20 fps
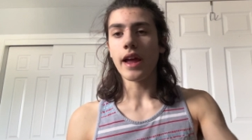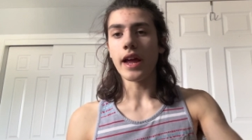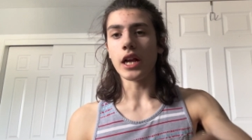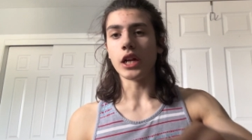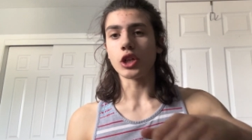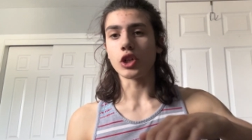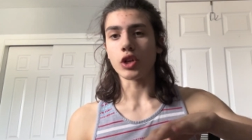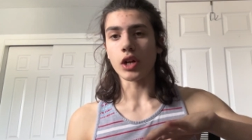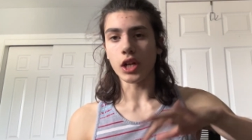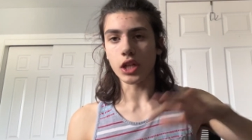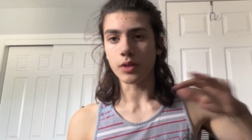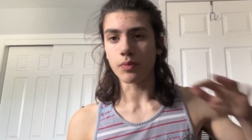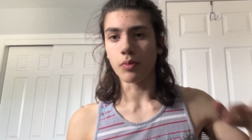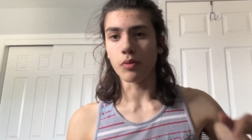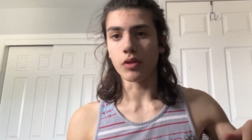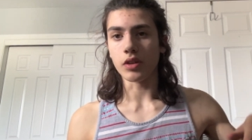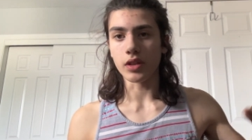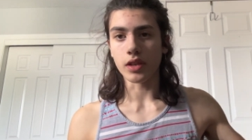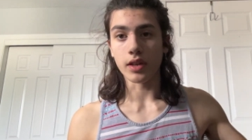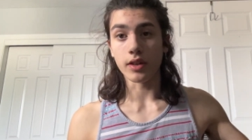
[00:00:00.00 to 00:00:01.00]
and
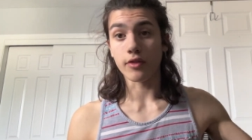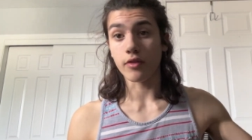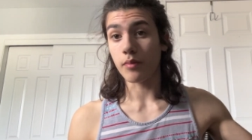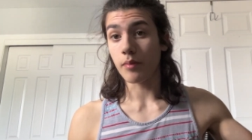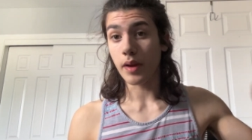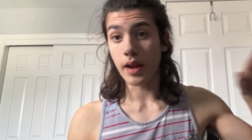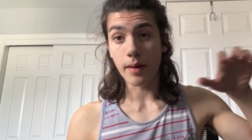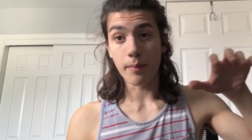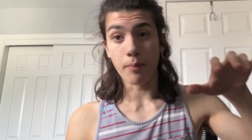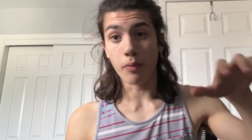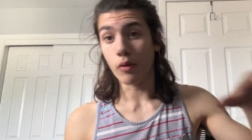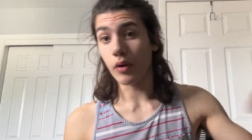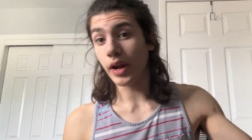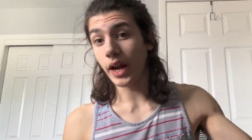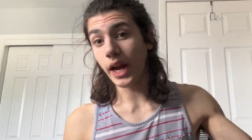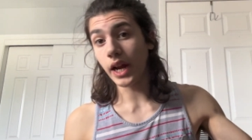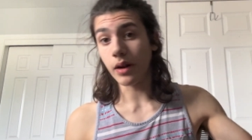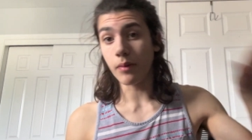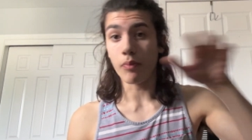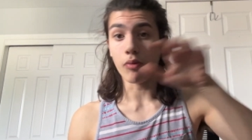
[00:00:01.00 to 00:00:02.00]
transporting things from point
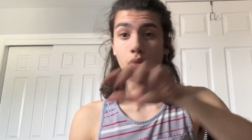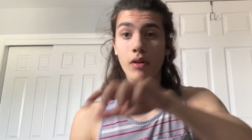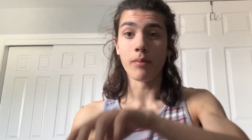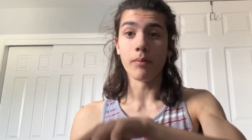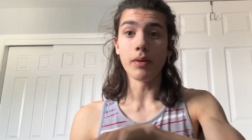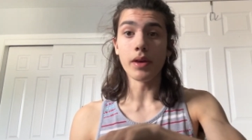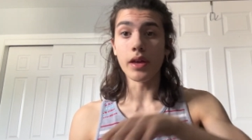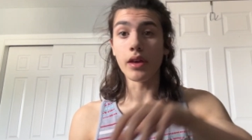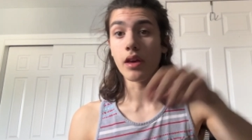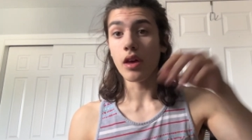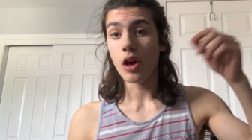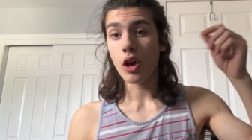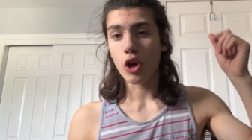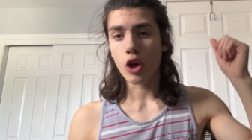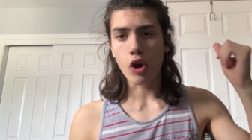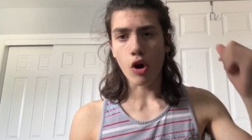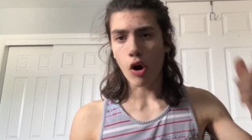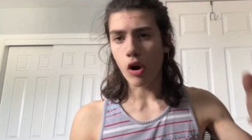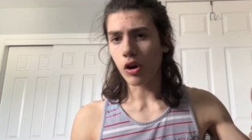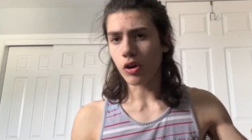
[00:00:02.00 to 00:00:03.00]
A to point B.
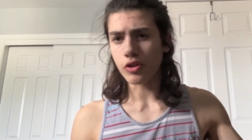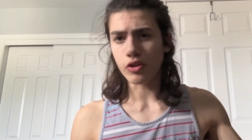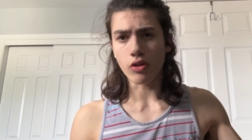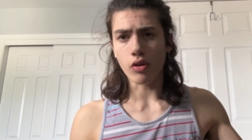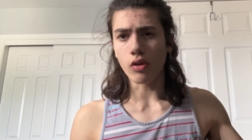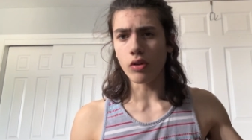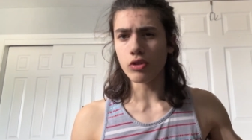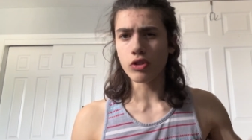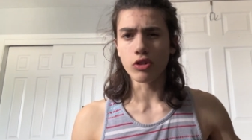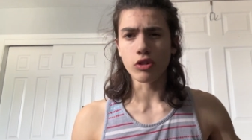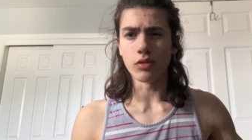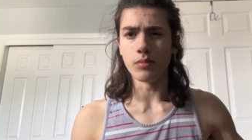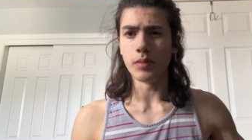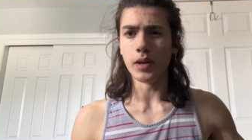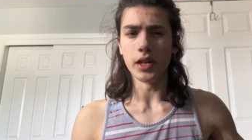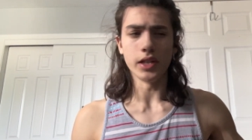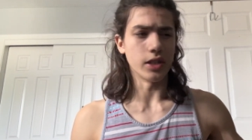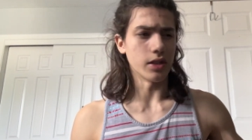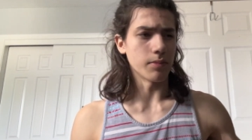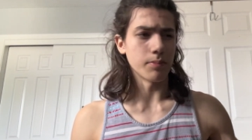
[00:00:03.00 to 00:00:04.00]
Cars are also
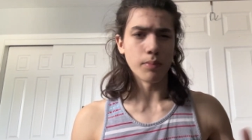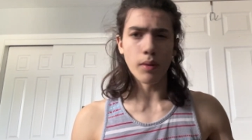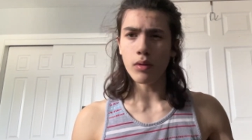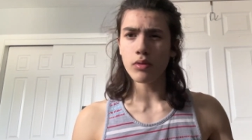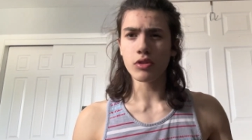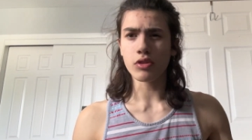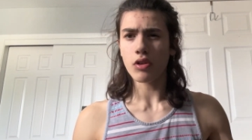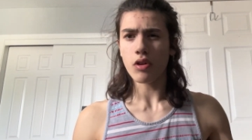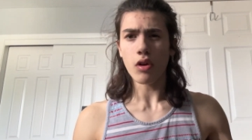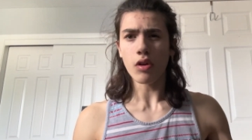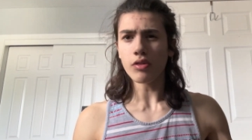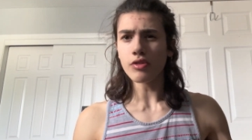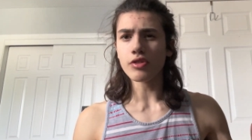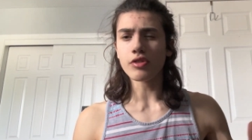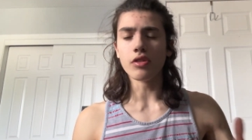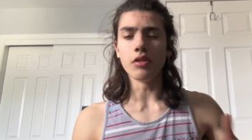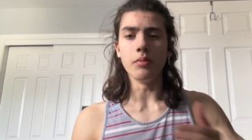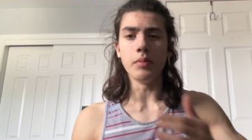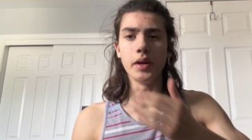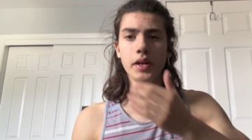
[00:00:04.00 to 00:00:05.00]
amazing. Boats are
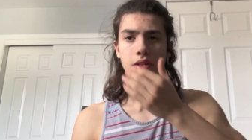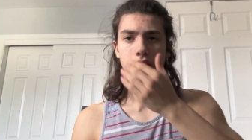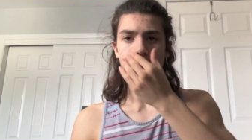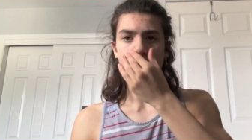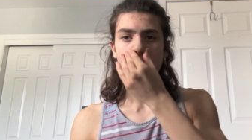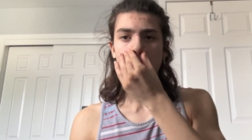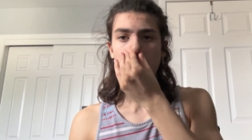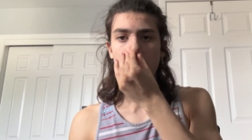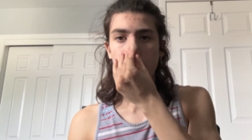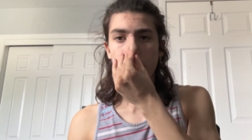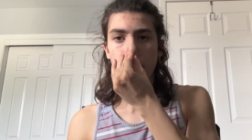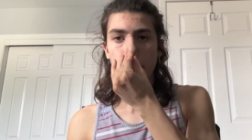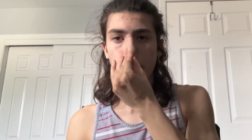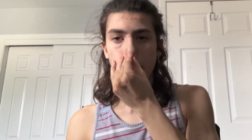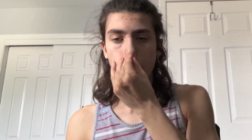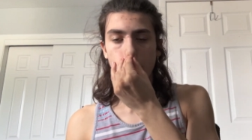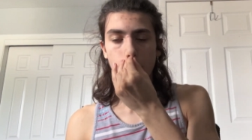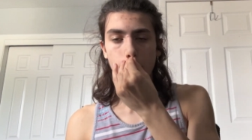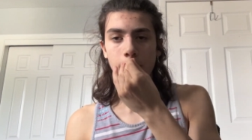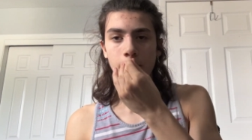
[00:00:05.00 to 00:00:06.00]
also amazing, you
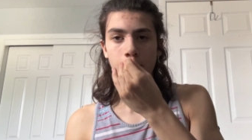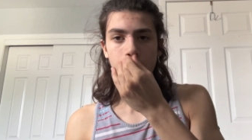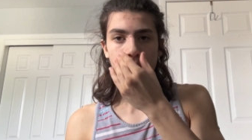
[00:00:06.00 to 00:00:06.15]
know?